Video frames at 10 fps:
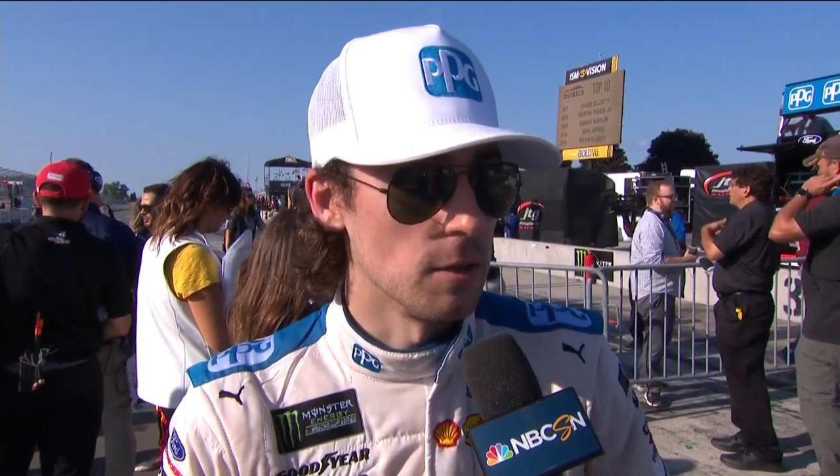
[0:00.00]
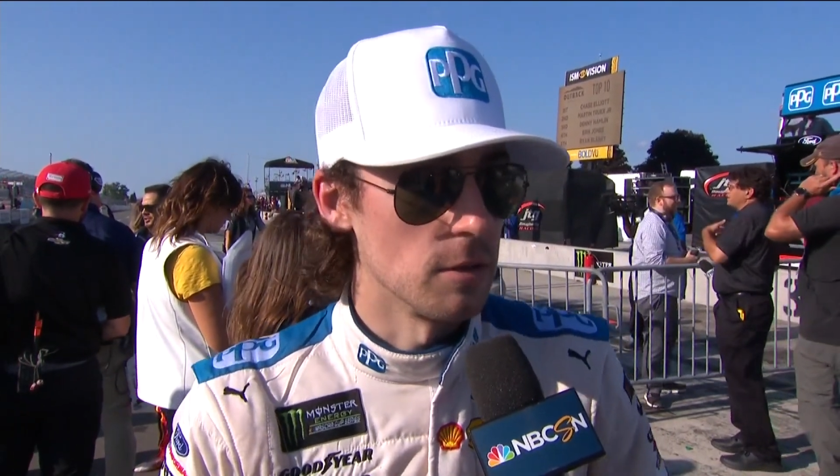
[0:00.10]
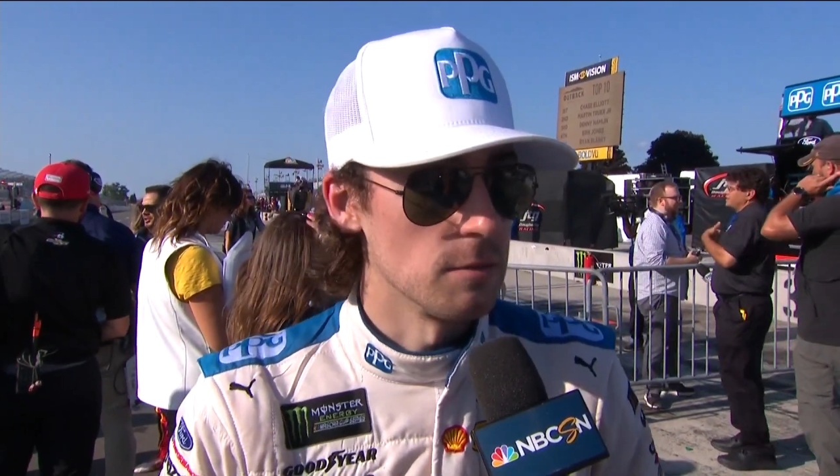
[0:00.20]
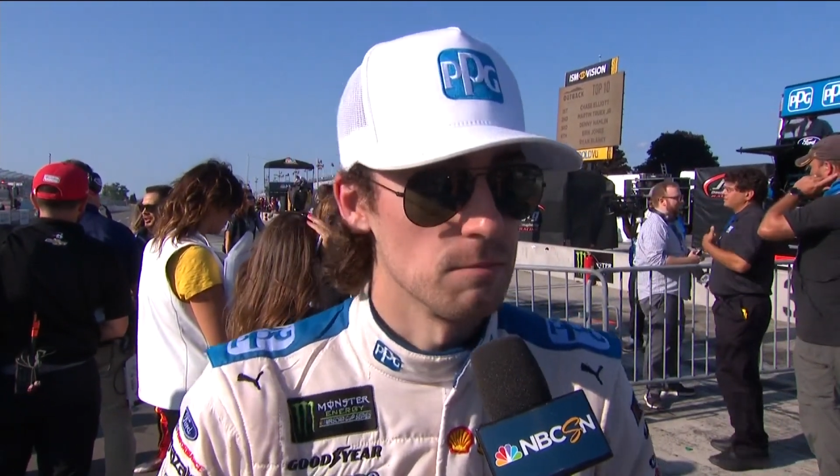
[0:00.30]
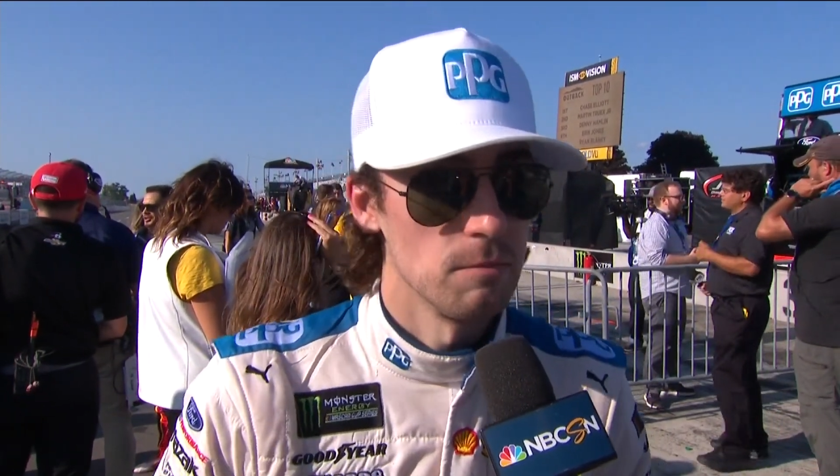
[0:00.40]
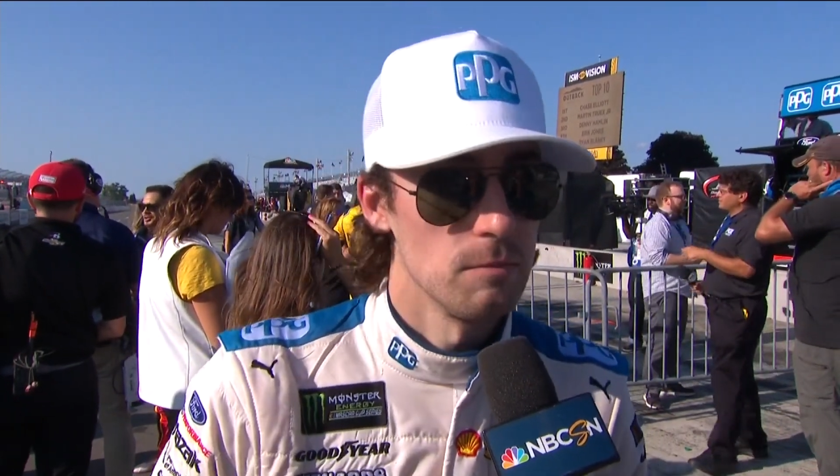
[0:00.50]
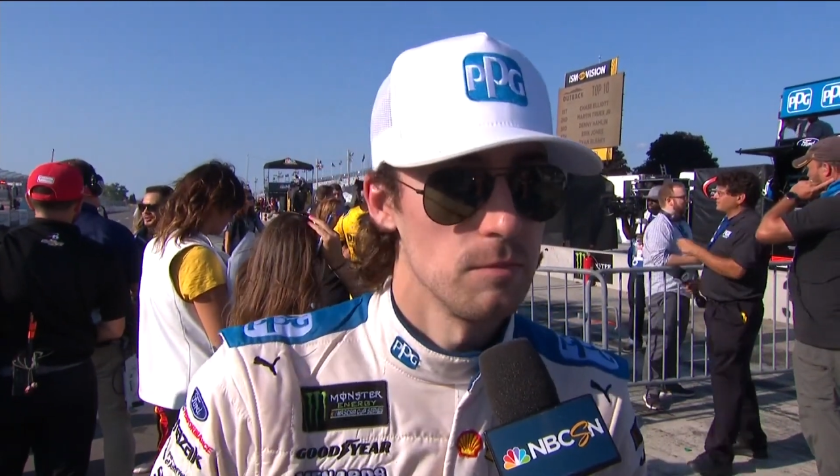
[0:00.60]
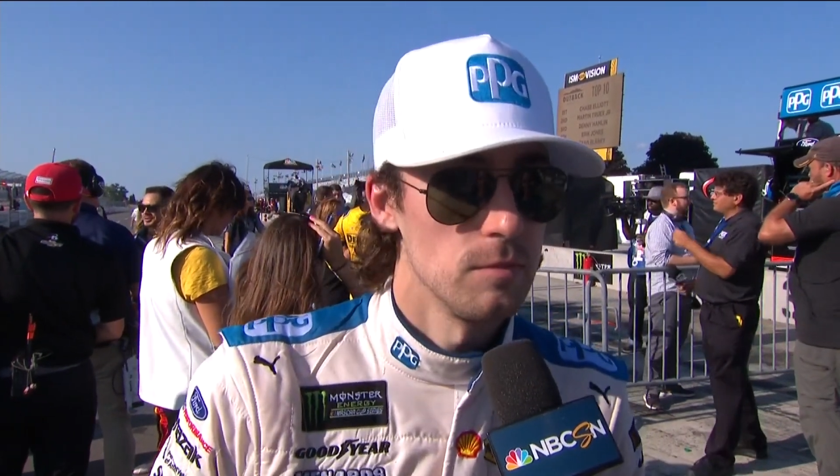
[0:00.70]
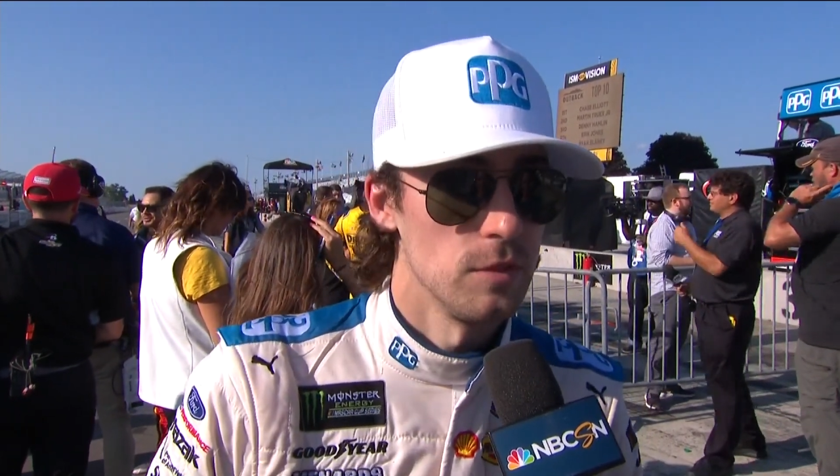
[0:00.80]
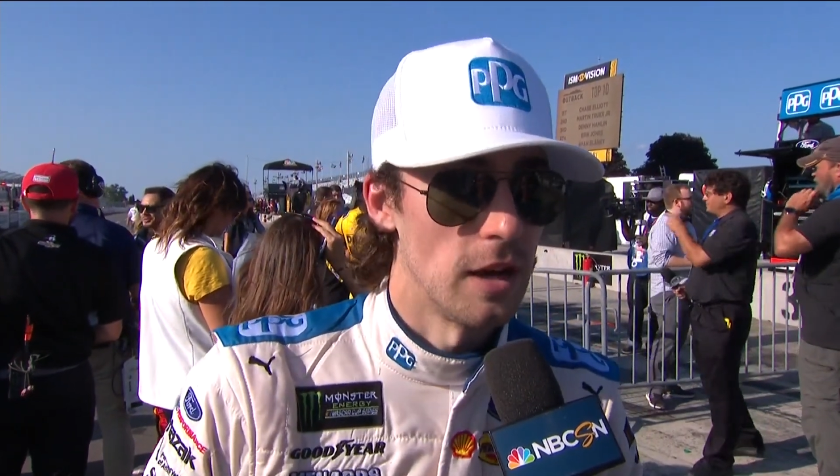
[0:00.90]
you don't want
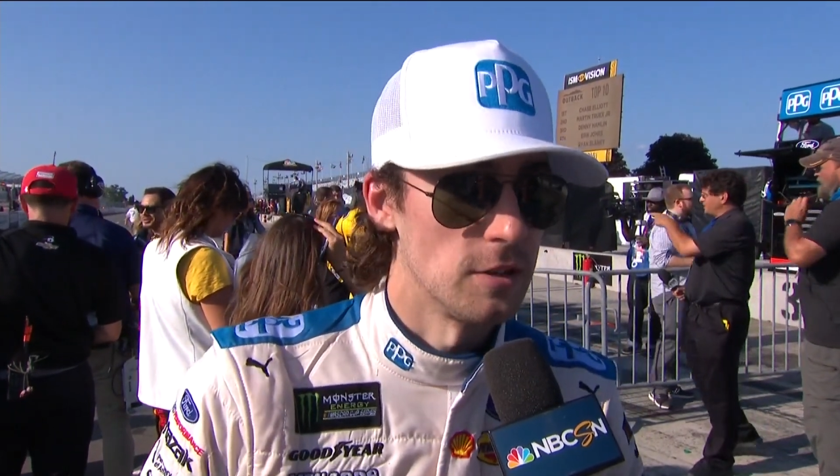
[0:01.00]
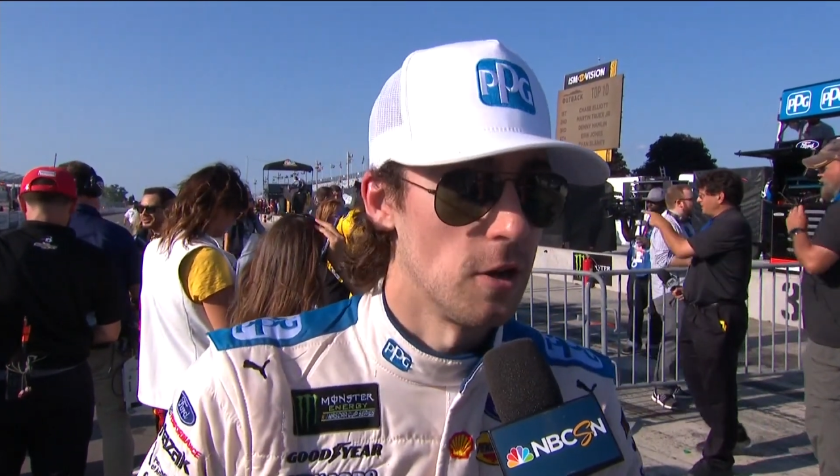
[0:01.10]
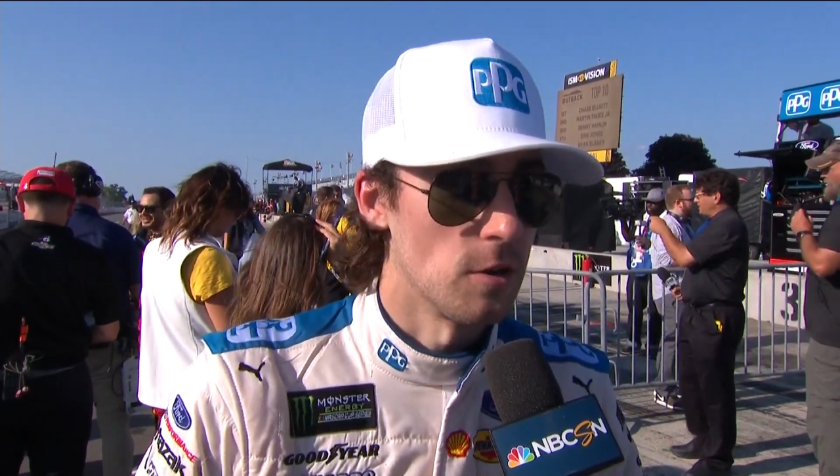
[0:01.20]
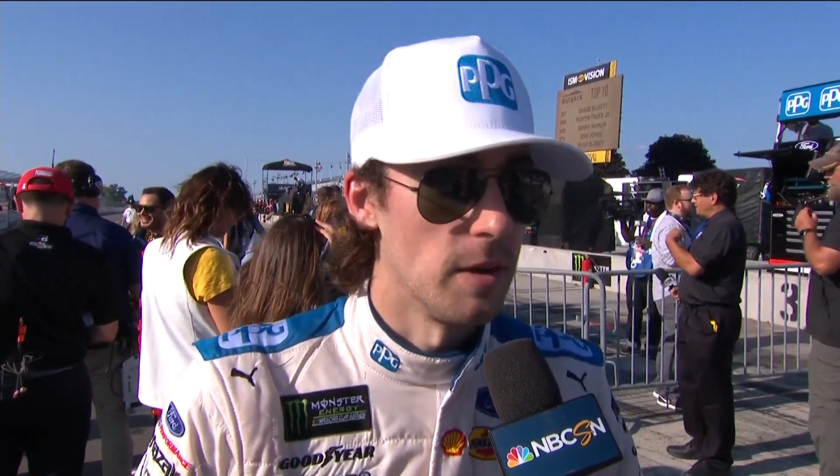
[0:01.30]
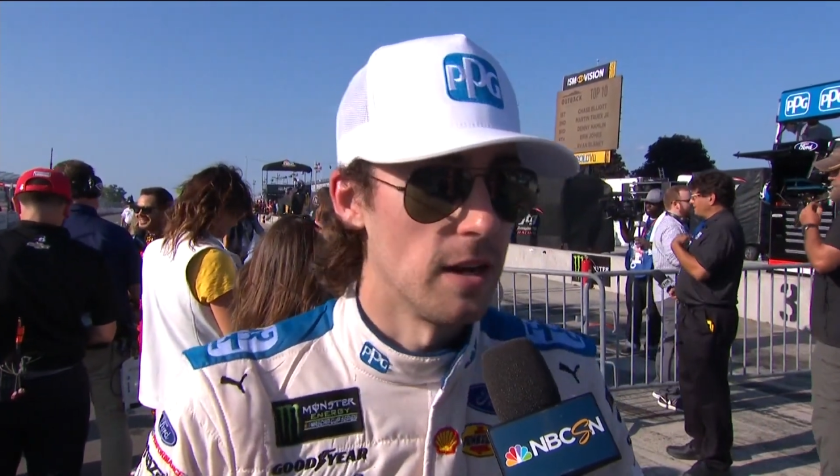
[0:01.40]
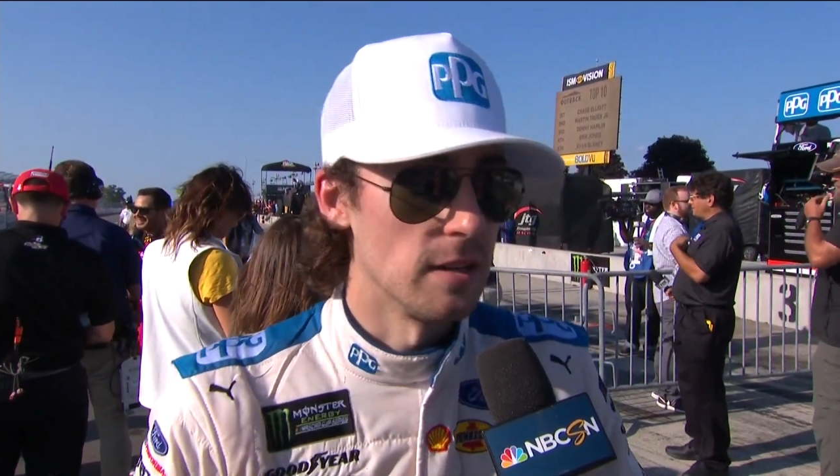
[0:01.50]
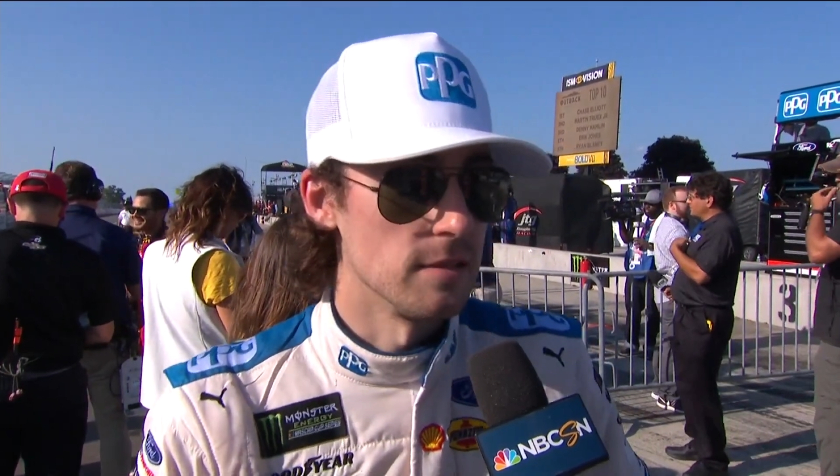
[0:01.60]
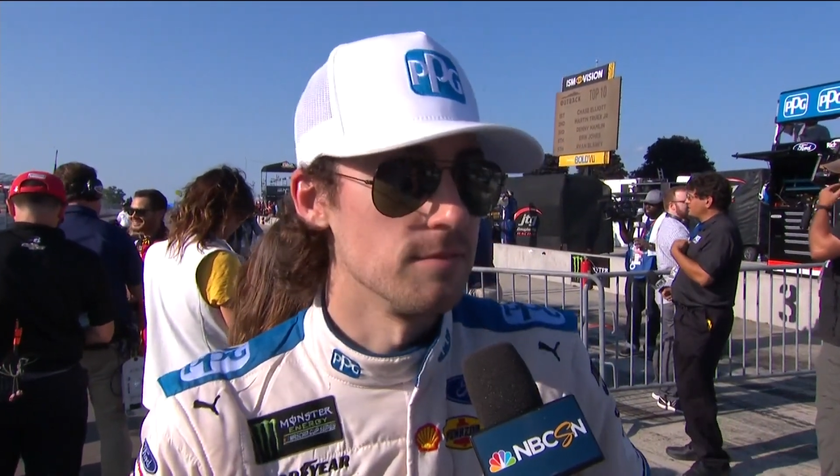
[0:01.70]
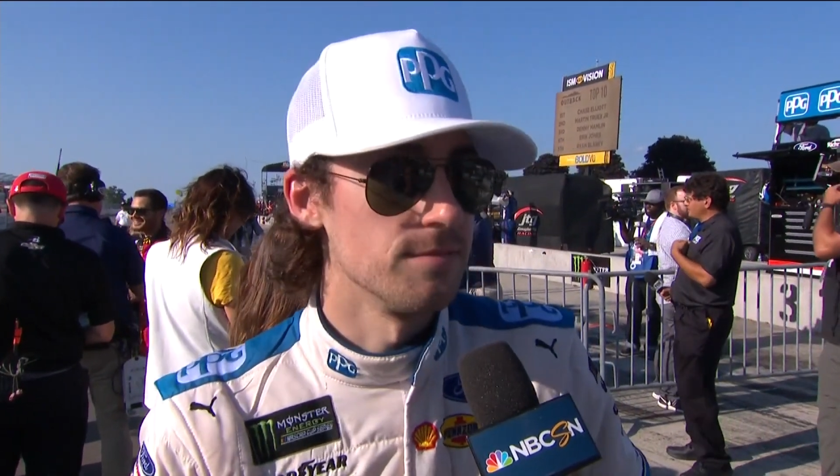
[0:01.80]
to not talk about it,